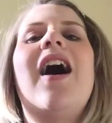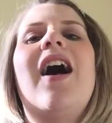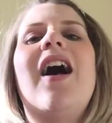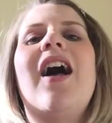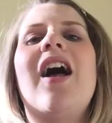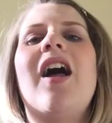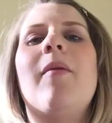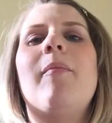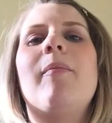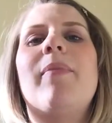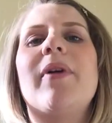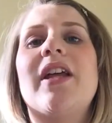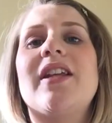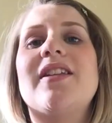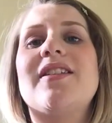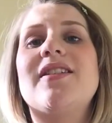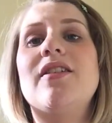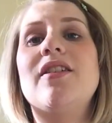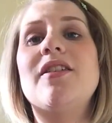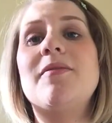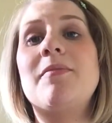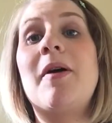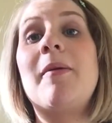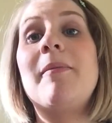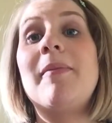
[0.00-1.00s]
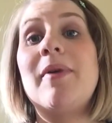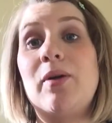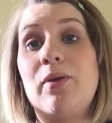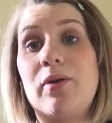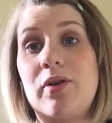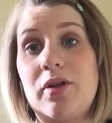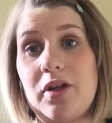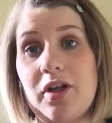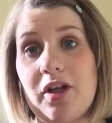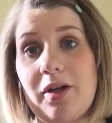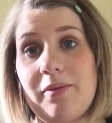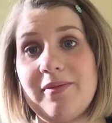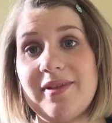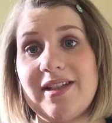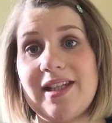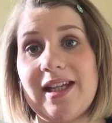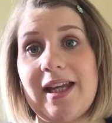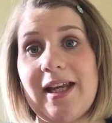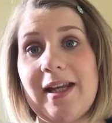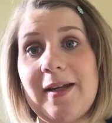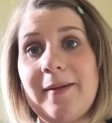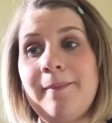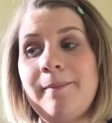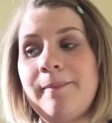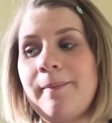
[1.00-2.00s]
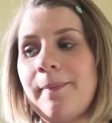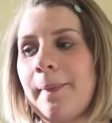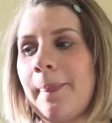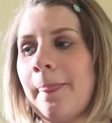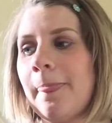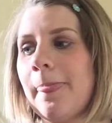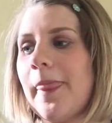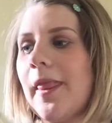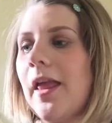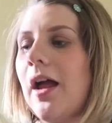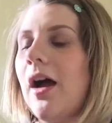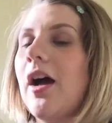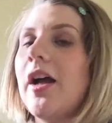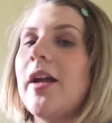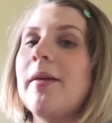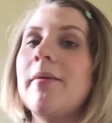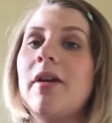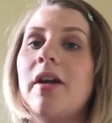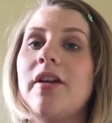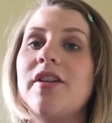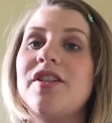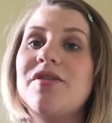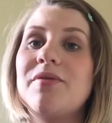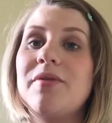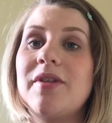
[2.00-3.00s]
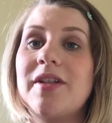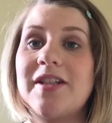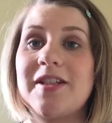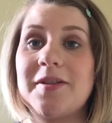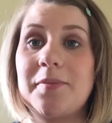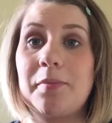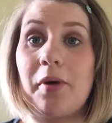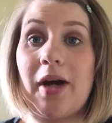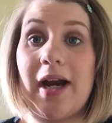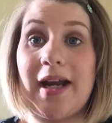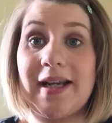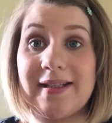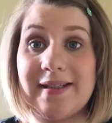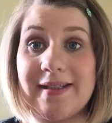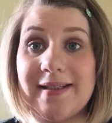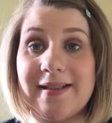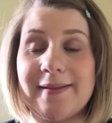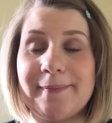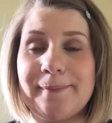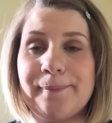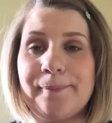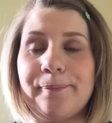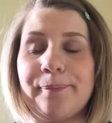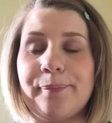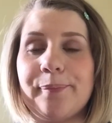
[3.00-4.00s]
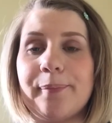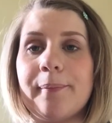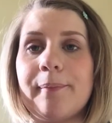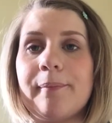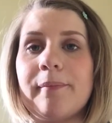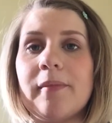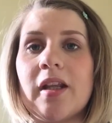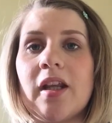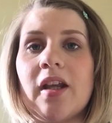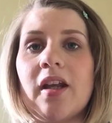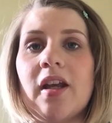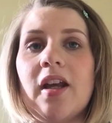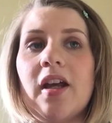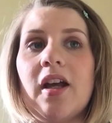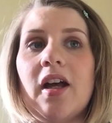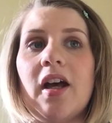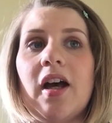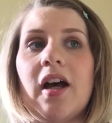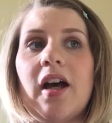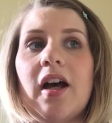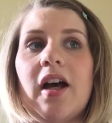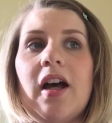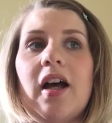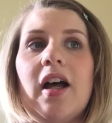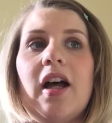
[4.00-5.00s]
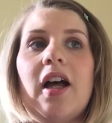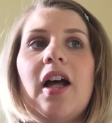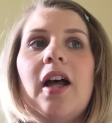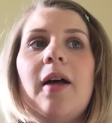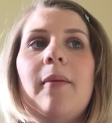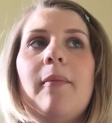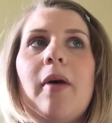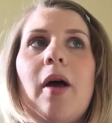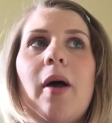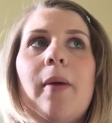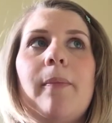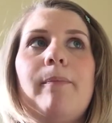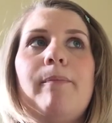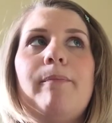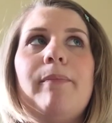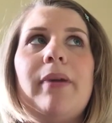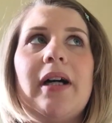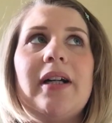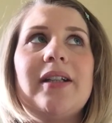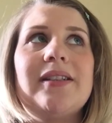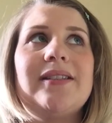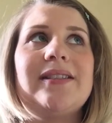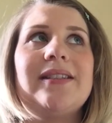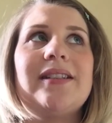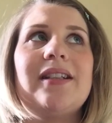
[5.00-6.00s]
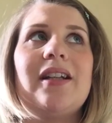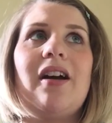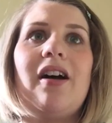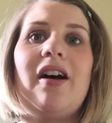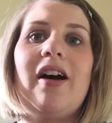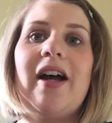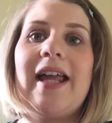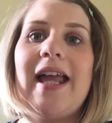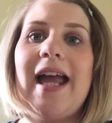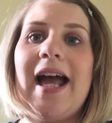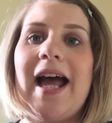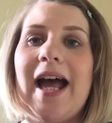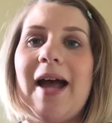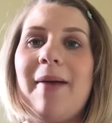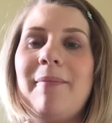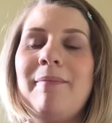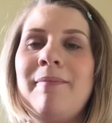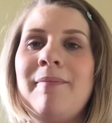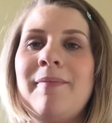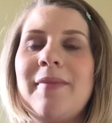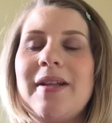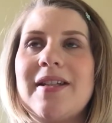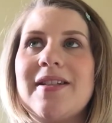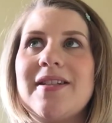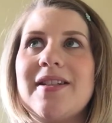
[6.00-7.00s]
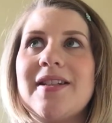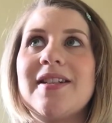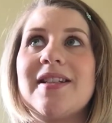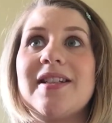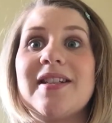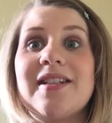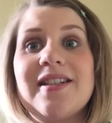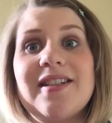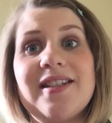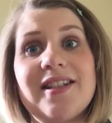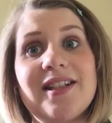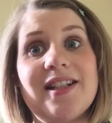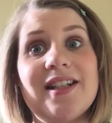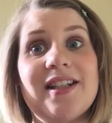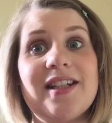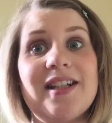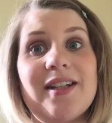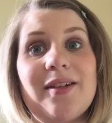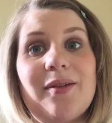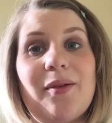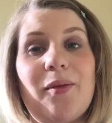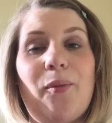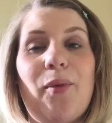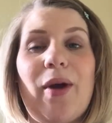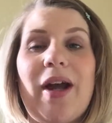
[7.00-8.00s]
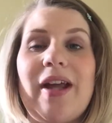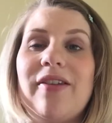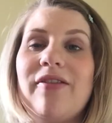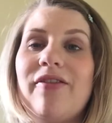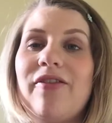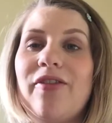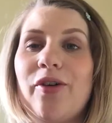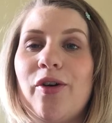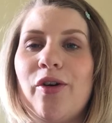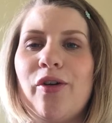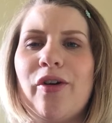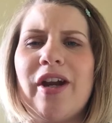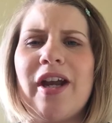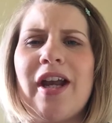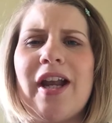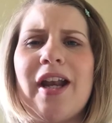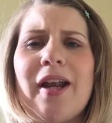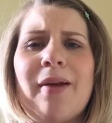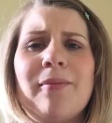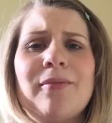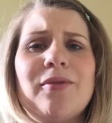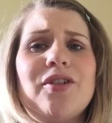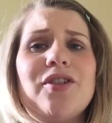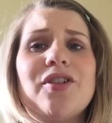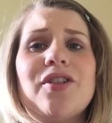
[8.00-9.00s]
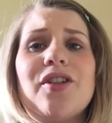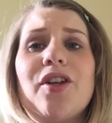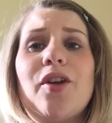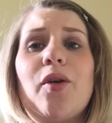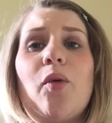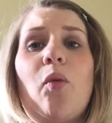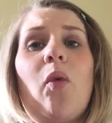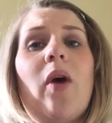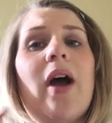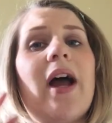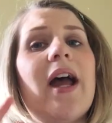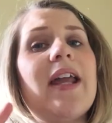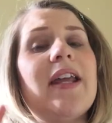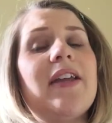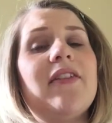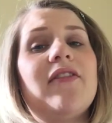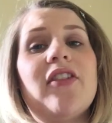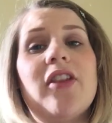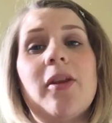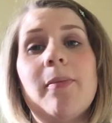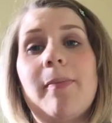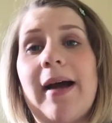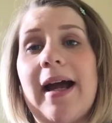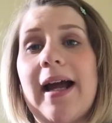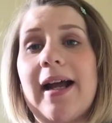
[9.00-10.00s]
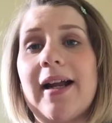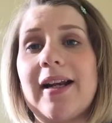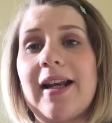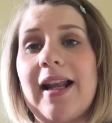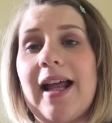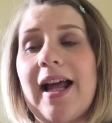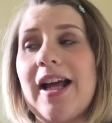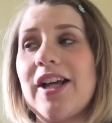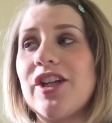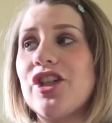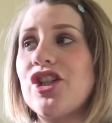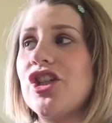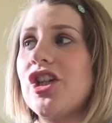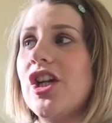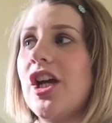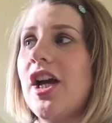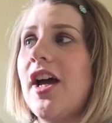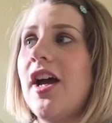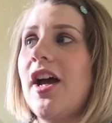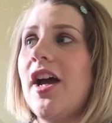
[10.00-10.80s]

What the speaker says: But as soon as my milk comes in, I am going to express. But I am, wait for it, and I'm just going to wait for the backlash.